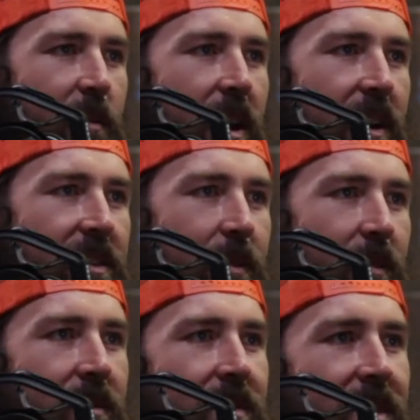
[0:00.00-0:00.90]
band
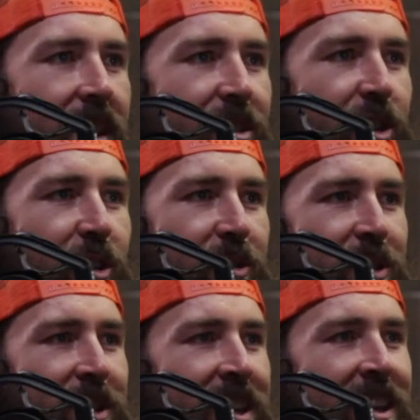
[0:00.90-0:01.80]
some
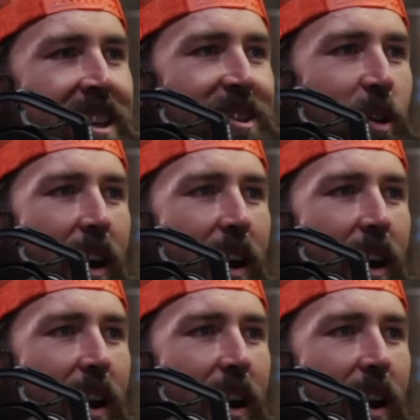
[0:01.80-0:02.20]
issues. So